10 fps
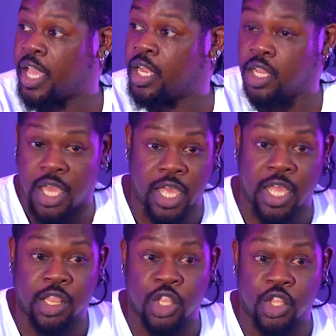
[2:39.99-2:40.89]
And
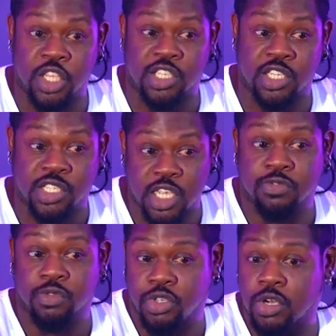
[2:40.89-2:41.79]
and the
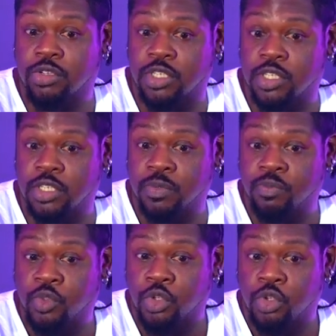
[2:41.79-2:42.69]
successful churches
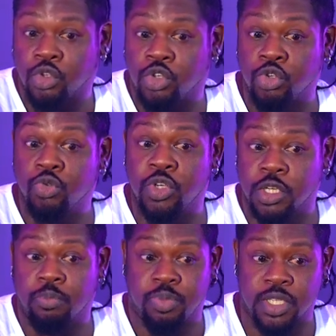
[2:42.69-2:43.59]
do
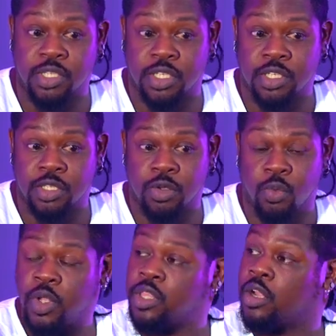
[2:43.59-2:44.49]
good business
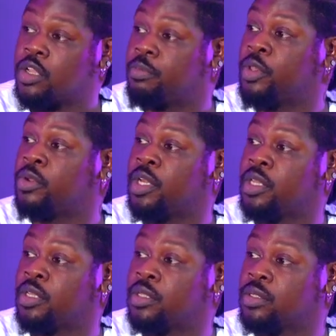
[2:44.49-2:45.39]
with their community.
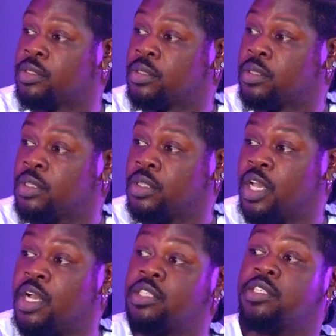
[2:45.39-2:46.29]

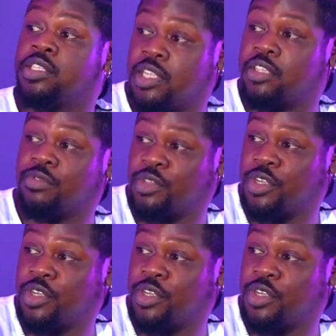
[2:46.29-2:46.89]
The unsuccessful